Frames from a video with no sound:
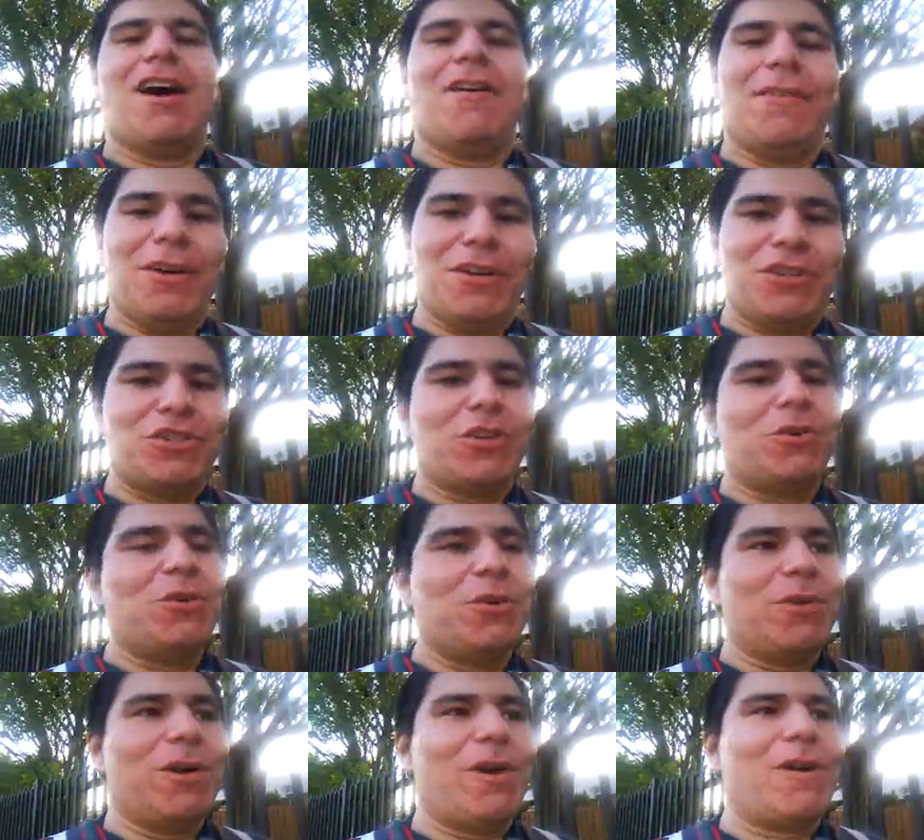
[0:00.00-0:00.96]
I already
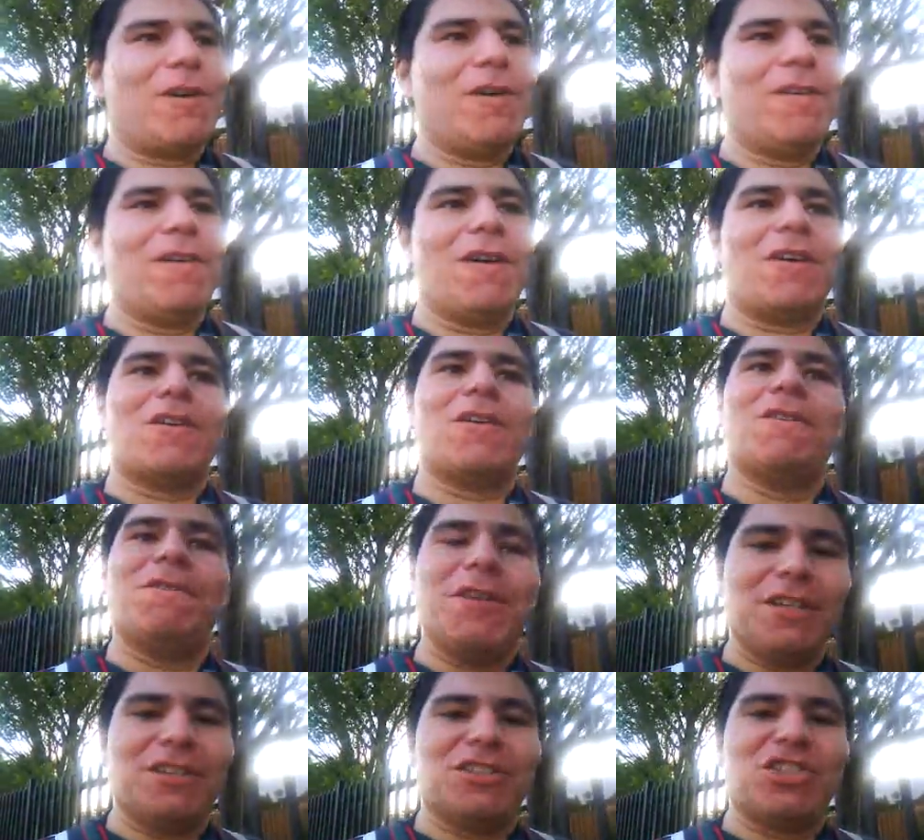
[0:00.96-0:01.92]
showed you a
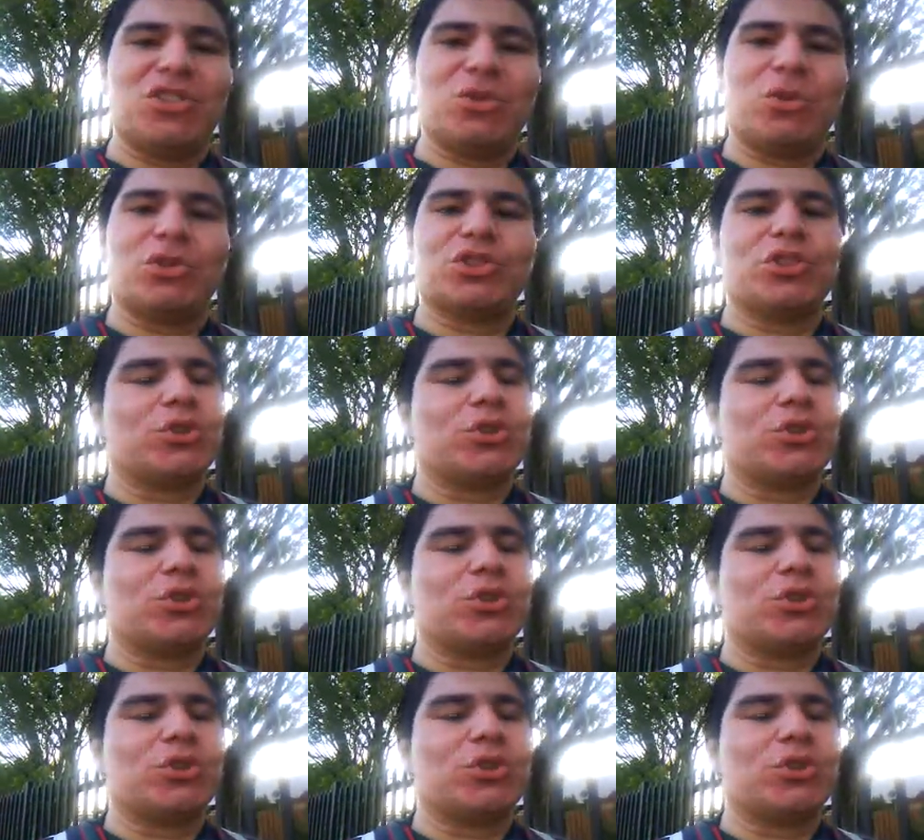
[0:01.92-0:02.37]
convenience store.